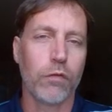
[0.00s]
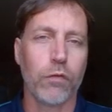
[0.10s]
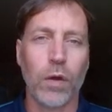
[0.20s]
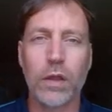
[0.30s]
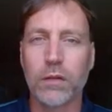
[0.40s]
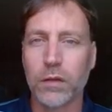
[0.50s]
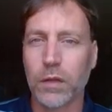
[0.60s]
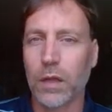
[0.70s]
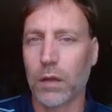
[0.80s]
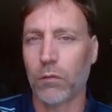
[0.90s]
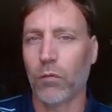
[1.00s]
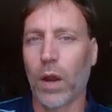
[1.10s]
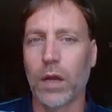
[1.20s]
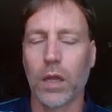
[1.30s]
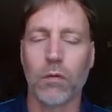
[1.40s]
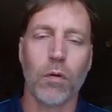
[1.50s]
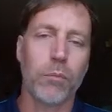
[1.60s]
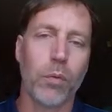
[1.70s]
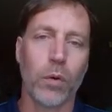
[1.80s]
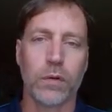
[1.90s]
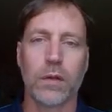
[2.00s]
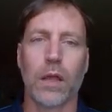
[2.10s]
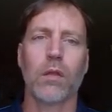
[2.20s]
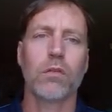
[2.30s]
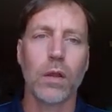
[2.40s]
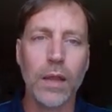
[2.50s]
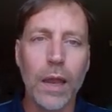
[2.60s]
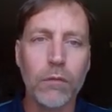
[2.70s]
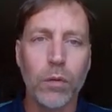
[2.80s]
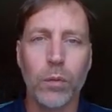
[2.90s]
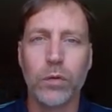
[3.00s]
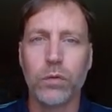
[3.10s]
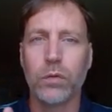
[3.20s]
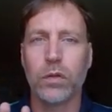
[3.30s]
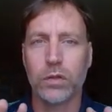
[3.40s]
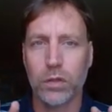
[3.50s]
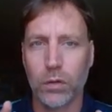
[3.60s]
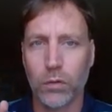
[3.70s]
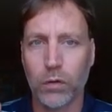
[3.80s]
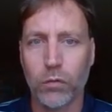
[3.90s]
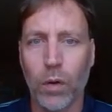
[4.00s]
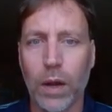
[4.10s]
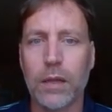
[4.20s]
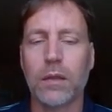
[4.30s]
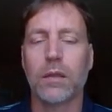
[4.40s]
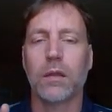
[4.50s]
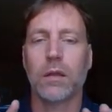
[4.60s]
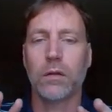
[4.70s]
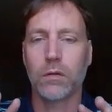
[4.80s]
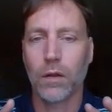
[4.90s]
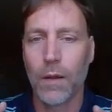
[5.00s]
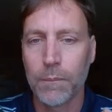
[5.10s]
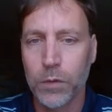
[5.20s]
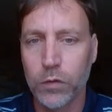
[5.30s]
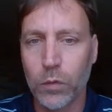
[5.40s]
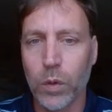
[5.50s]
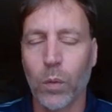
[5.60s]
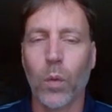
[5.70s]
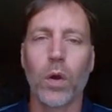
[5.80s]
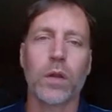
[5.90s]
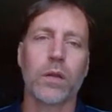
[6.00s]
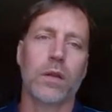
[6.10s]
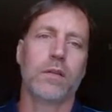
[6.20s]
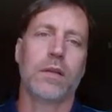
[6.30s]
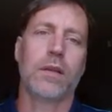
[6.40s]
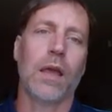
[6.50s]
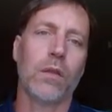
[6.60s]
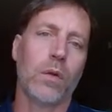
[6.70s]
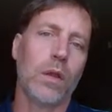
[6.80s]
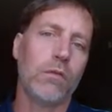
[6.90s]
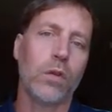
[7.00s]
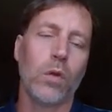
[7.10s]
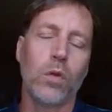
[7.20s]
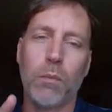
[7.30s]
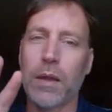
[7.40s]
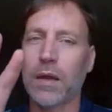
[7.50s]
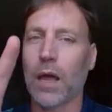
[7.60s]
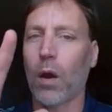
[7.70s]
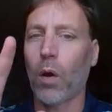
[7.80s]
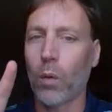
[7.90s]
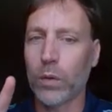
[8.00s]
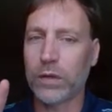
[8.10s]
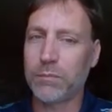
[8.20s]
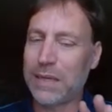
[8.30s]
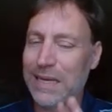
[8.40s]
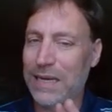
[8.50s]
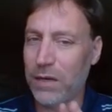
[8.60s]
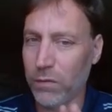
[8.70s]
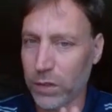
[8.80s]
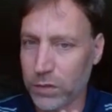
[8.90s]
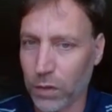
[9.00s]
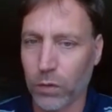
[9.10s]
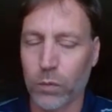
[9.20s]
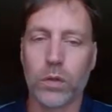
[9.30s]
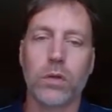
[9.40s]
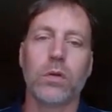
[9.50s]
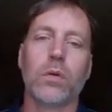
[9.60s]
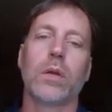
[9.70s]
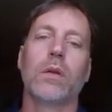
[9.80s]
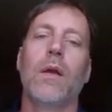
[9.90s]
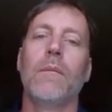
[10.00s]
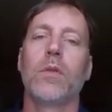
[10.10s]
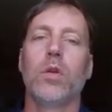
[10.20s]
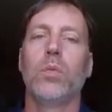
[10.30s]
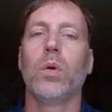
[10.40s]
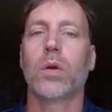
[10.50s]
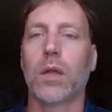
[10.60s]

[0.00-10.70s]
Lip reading: phrasing and writing a report together. So a lot of what we'll do this year is writing things, doing work together, even though you may not always be near each other when you do it. You will